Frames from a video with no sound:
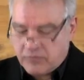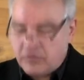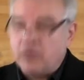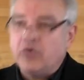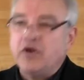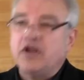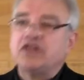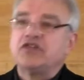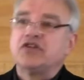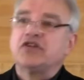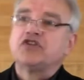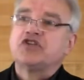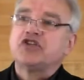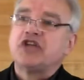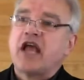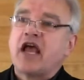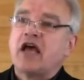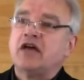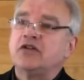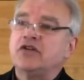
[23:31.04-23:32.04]
But when it's a
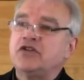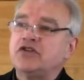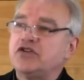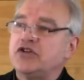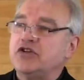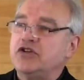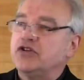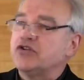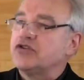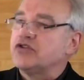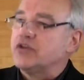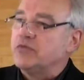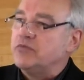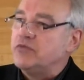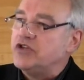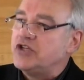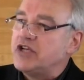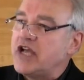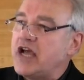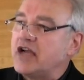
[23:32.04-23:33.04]
challenge to your
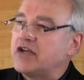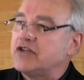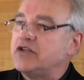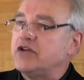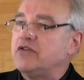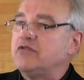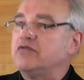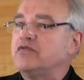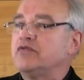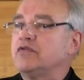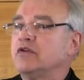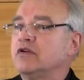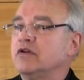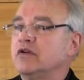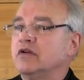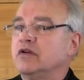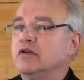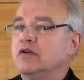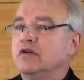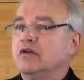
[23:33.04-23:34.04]
subjective,
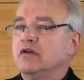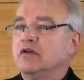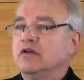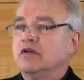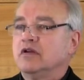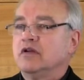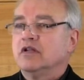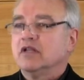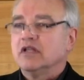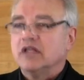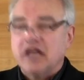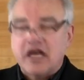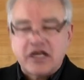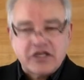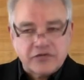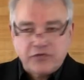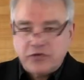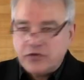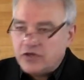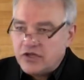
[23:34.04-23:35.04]

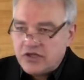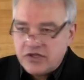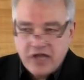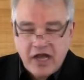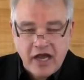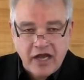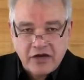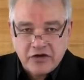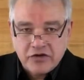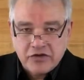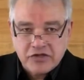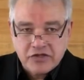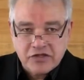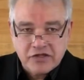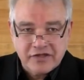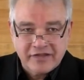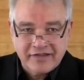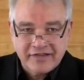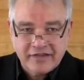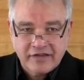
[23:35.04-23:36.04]
lustful
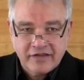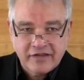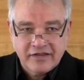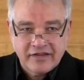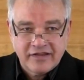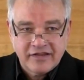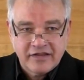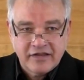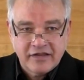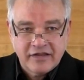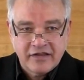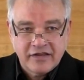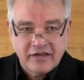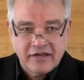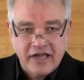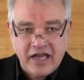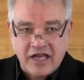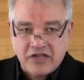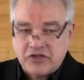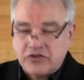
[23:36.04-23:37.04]
desires,
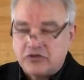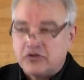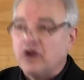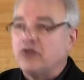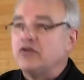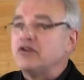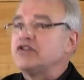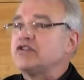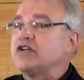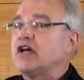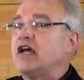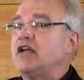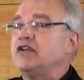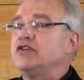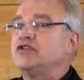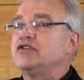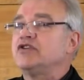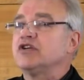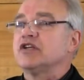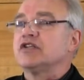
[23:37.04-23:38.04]
it's thrown
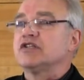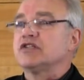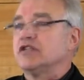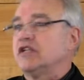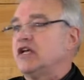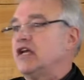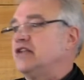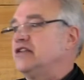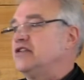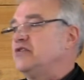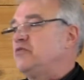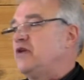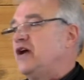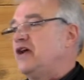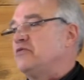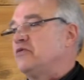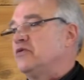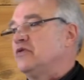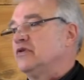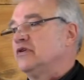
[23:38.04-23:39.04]
aside just like the
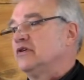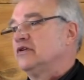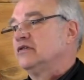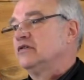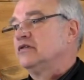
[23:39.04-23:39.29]
Bible.